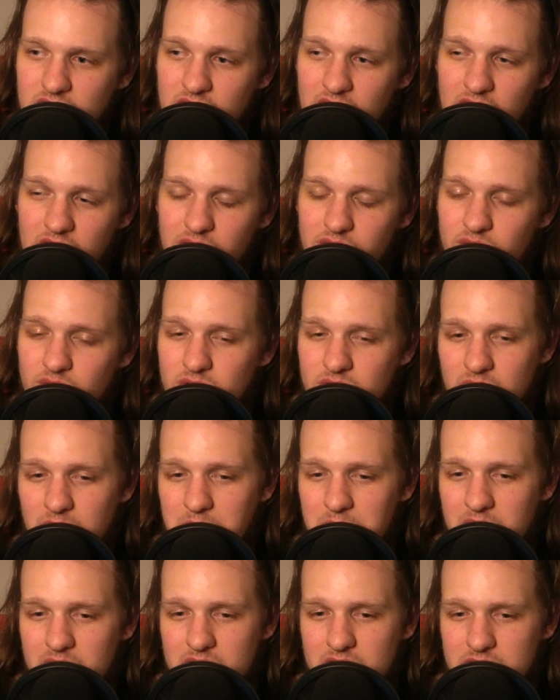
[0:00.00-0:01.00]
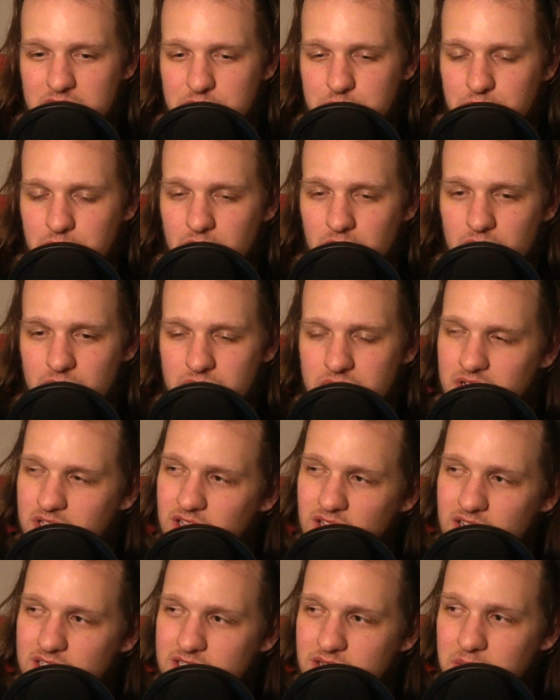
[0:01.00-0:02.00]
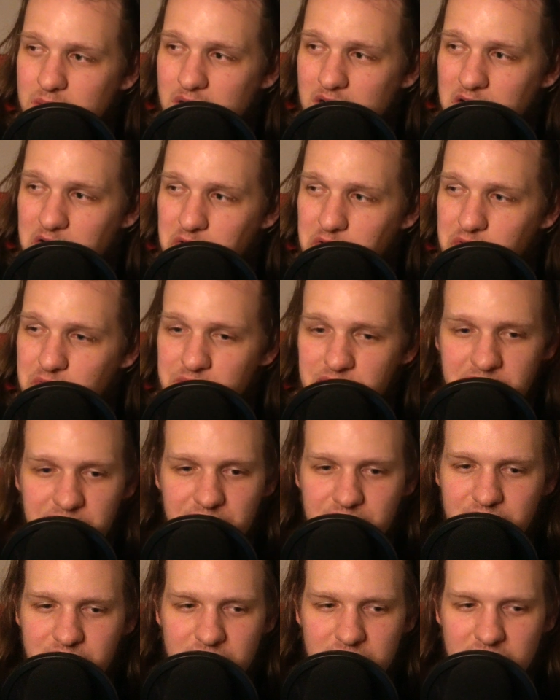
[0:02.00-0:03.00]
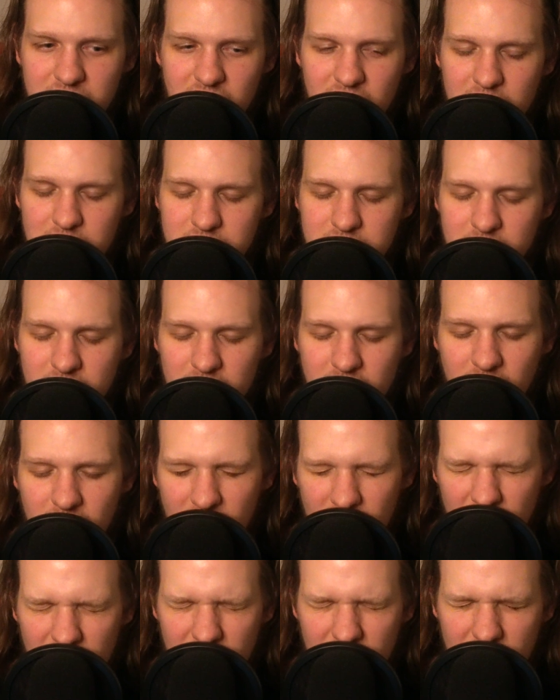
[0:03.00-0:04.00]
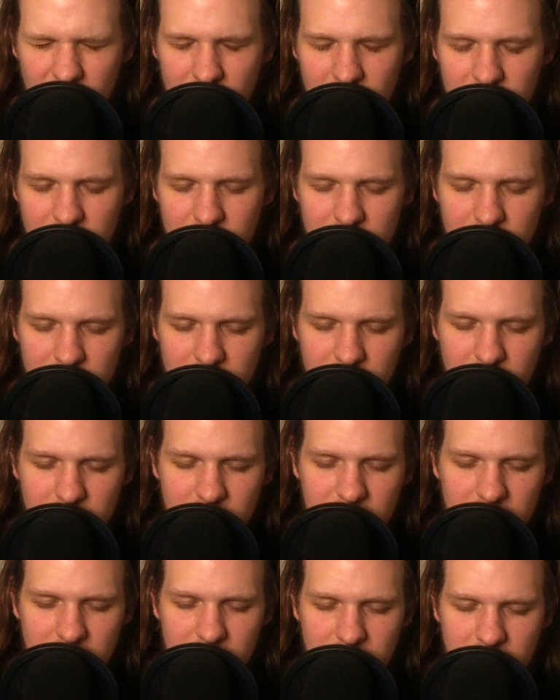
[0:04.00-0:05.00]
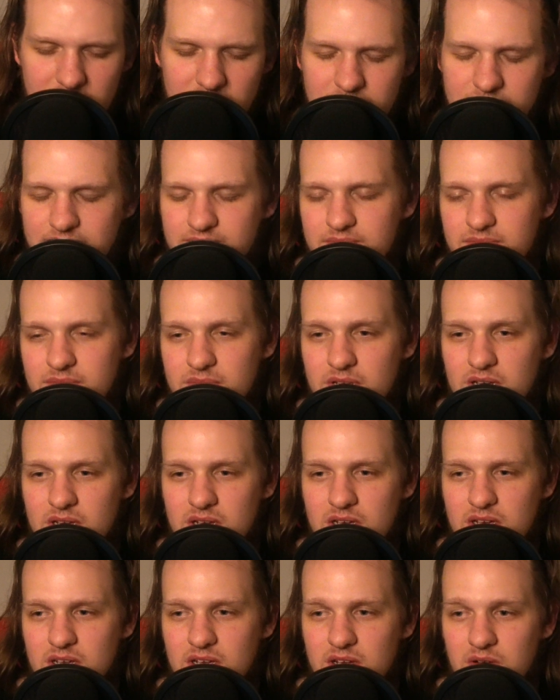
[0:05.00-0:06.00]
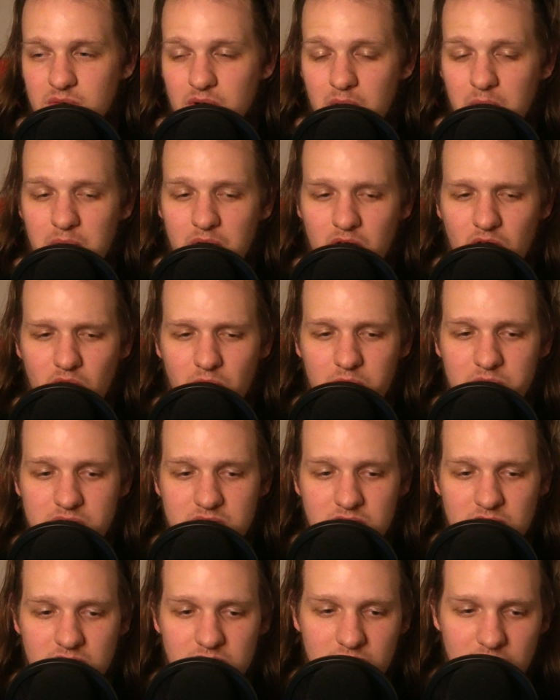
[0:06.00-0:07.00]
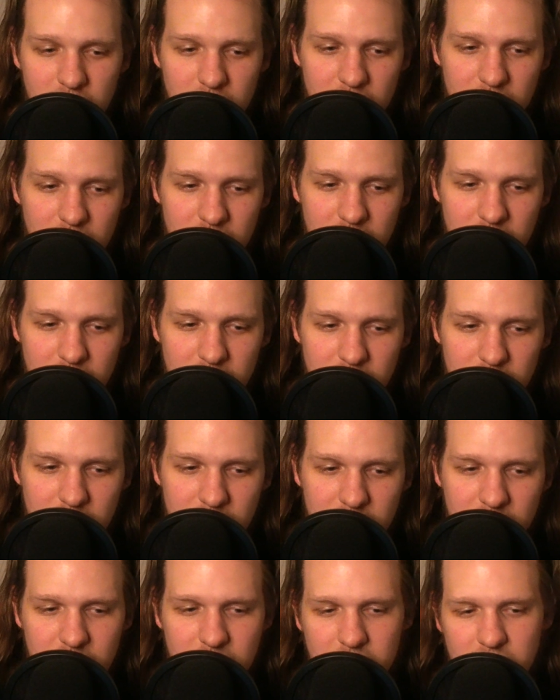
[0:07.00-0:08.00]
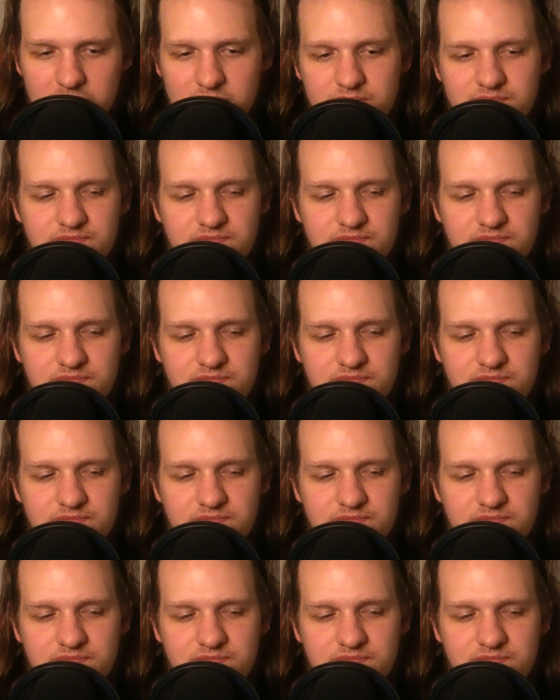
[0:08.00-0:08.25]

Even when I'm about to explode. Unless I'm at home, I'm just like, ugh. When I'm at home, it's like, ugh.